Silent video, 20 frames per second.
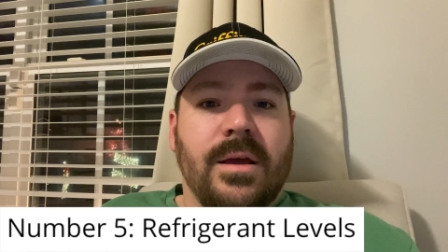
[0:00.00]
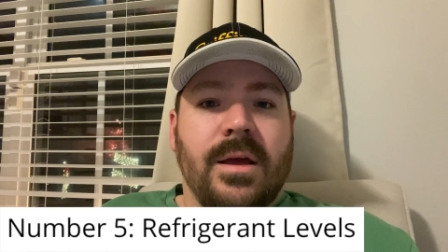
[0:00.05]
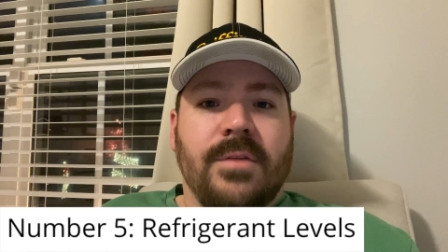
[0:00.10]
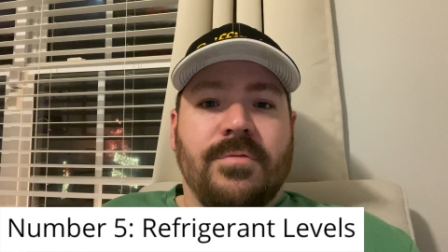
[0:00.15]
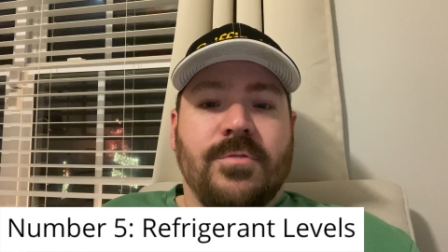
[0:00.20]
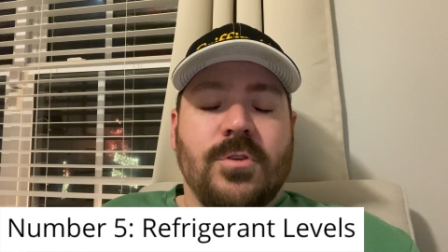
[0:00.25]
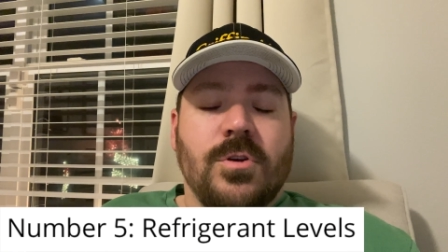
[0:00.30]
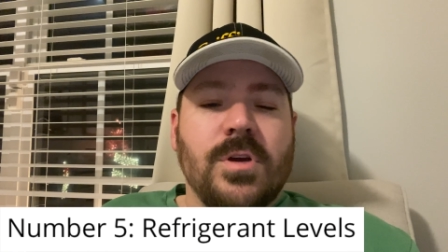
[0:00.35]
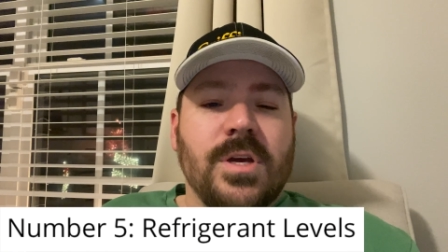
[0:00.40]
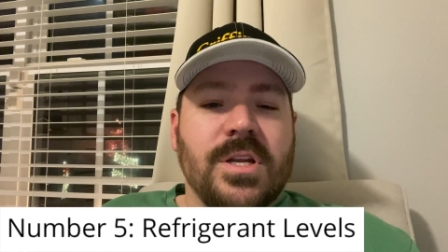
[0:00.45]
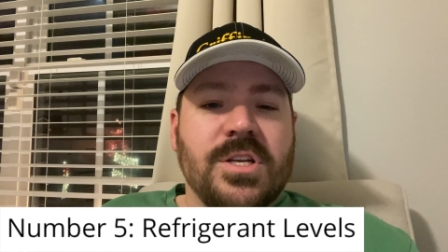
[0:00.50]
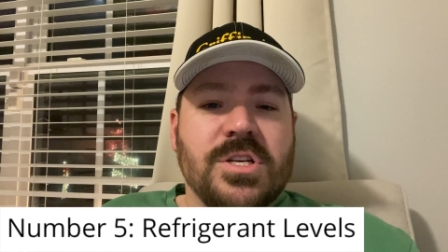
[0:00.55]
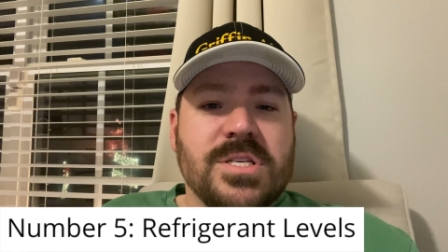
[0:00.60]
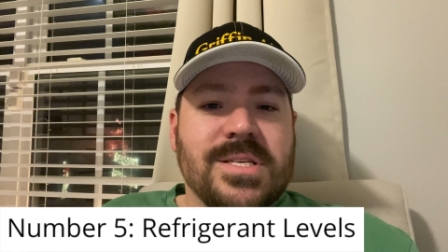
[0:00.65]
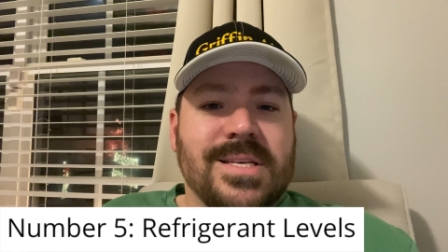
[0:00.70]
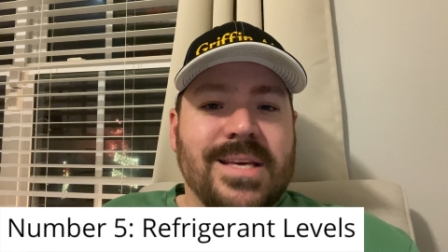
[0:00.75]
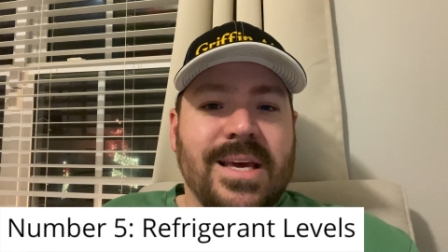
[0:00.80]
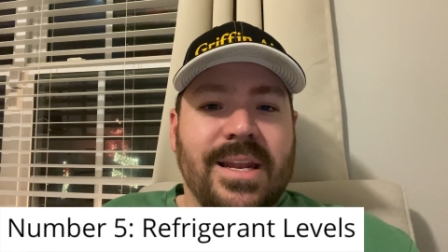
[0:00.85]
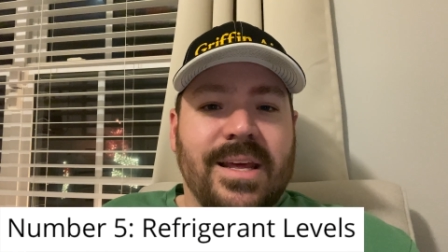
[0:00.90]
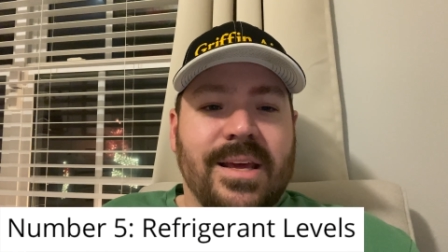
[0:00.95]
if you could just
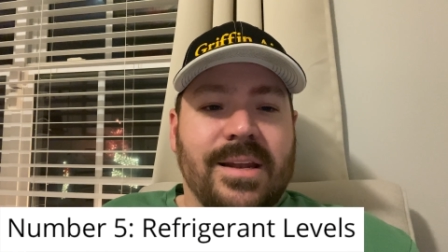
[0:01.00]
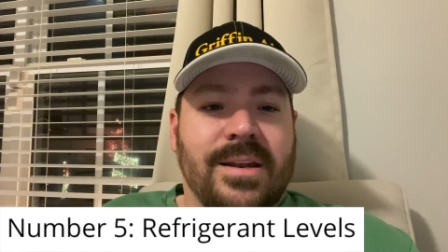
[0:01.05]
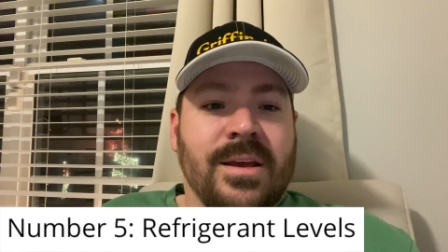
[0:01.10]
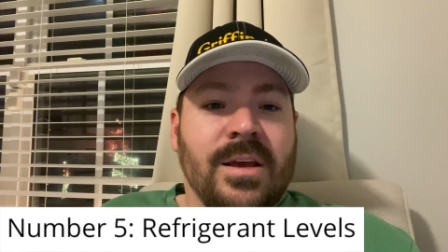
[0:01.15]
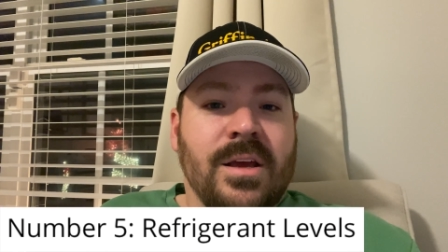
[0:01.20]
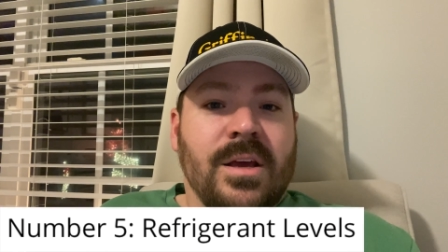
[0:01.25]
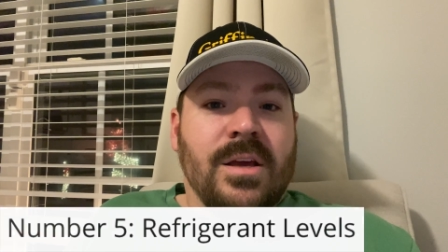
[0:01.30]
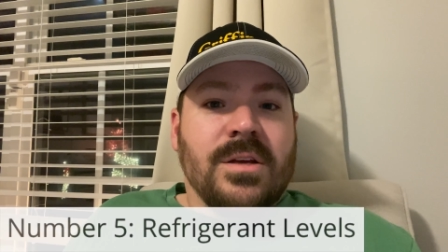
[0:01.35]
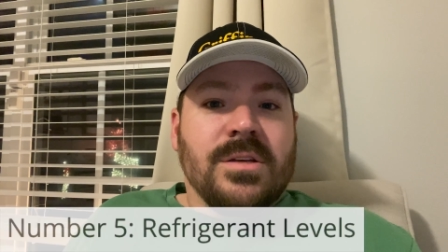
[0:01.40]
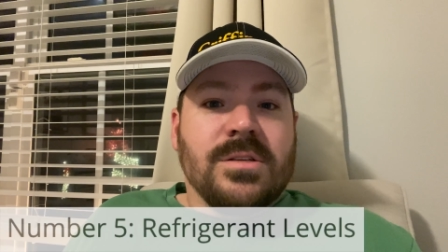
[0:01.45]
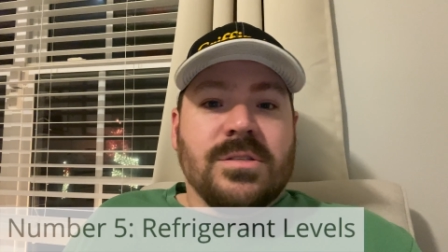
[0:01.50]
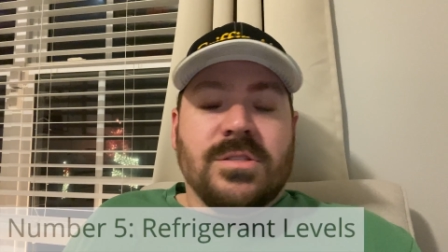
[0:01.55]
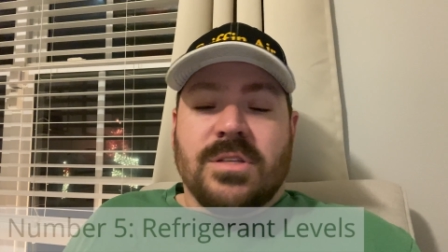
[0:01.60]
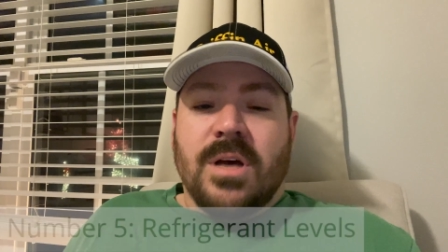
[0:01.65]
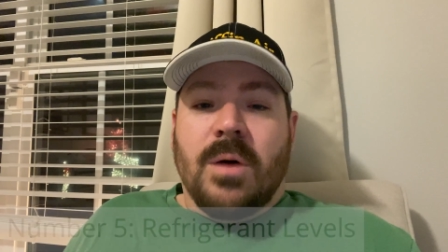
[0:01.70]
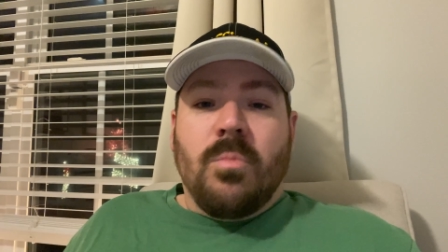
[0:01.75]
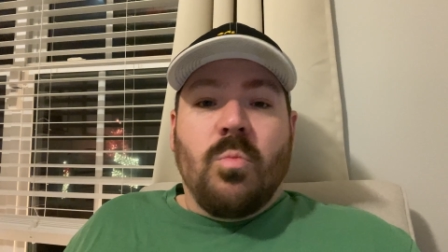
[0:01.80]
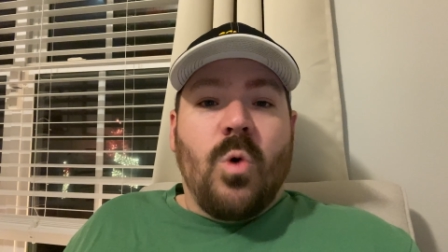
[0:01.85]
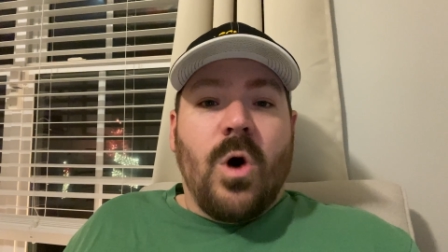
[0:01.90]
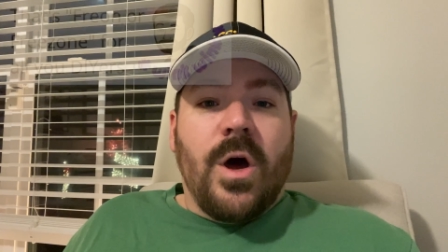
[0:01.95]
get it
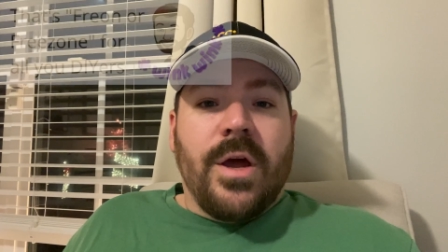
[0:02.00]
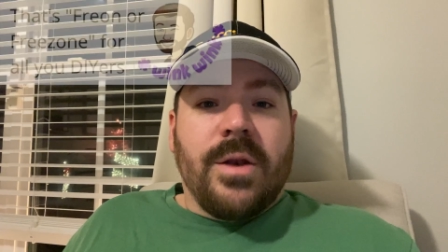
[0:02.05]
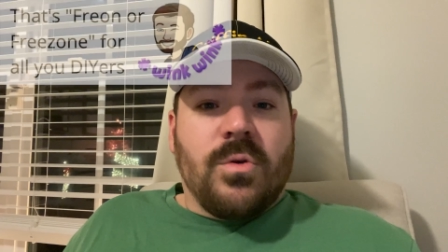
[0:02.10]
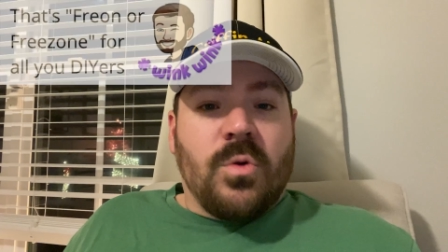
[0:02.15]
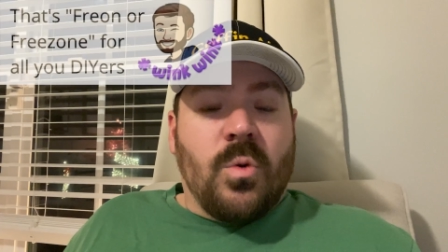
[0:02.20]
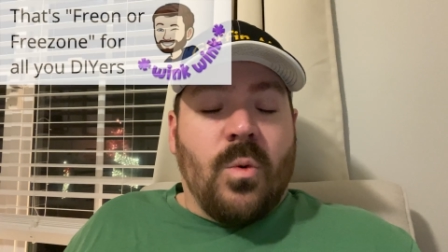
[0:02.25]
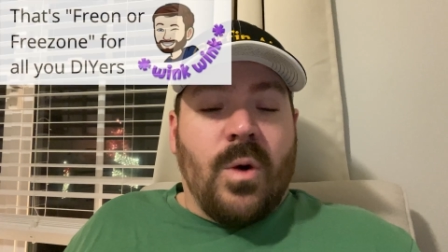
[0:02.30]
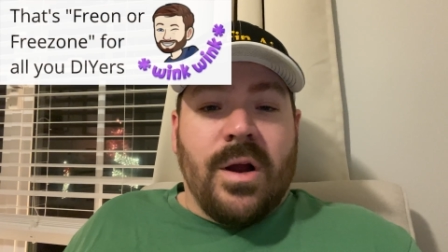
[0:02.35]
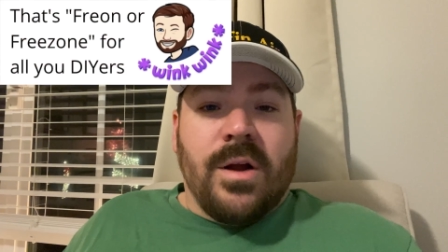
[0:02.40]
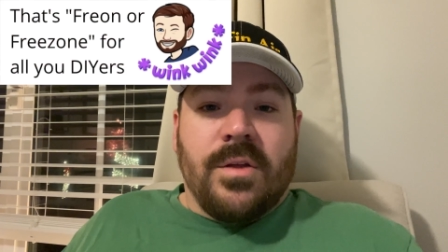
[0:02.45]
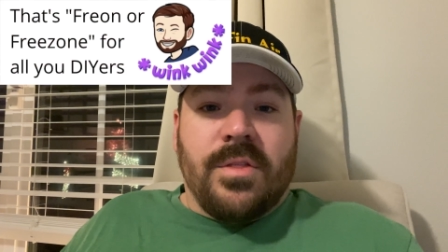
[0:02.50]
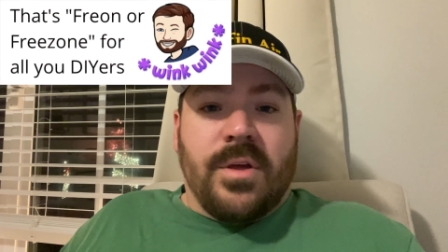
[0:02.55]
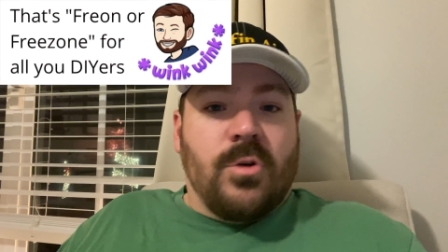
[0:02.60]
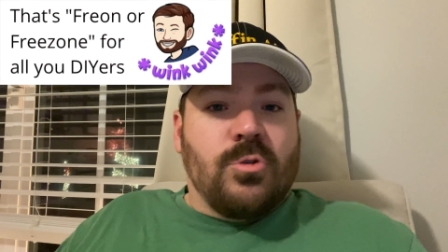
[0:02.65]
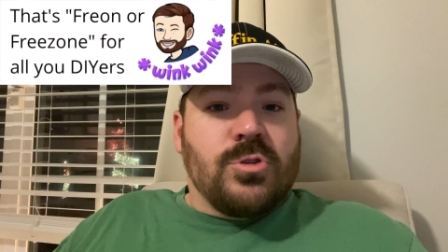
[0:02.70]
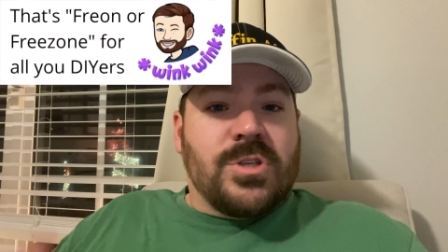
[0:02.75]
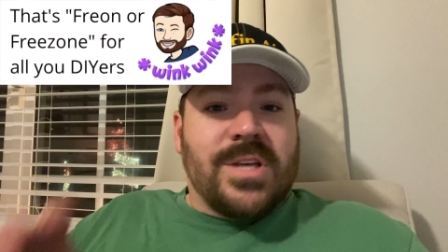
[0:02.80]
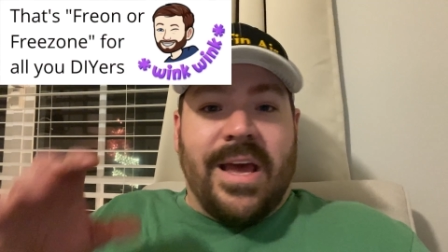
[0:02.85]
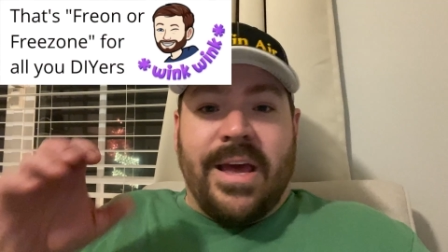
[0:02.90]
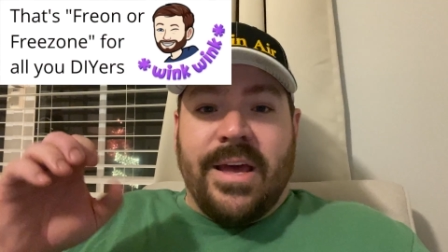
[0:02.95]
somewhat to where
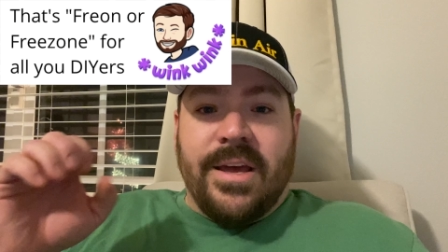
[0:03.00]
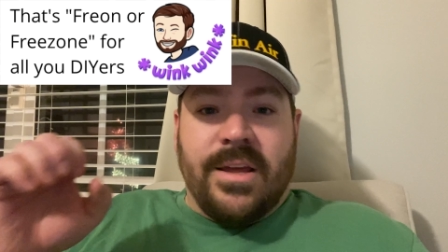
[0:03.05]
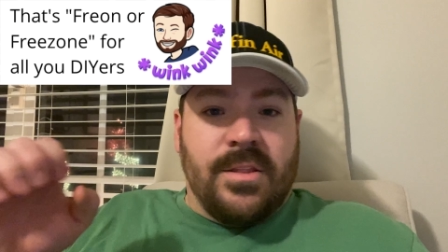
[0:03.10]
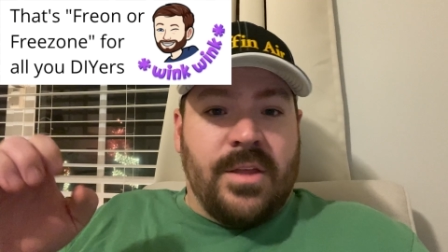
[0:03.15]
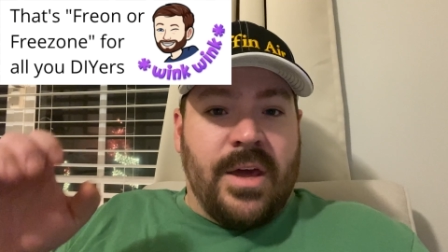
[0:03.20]
those can't,